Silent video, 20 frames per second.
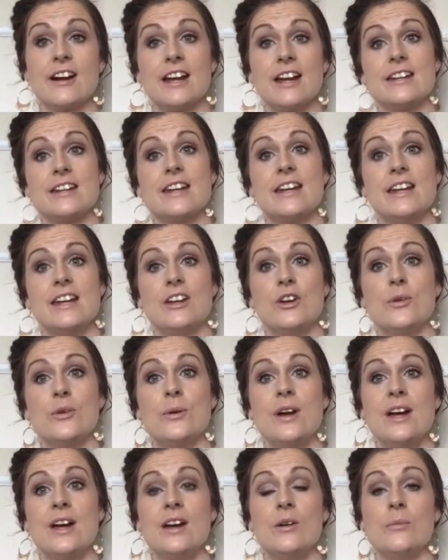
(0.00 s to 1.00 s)
And, you
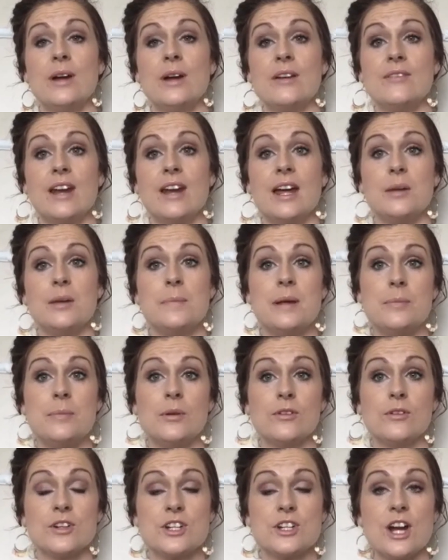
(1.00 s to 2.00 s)
know, we have a lot of
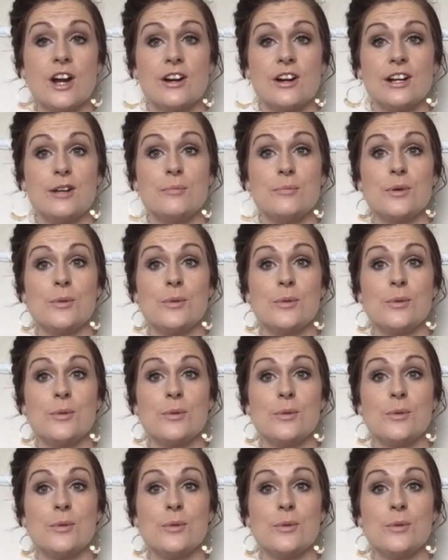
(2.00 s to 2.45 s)
people returning,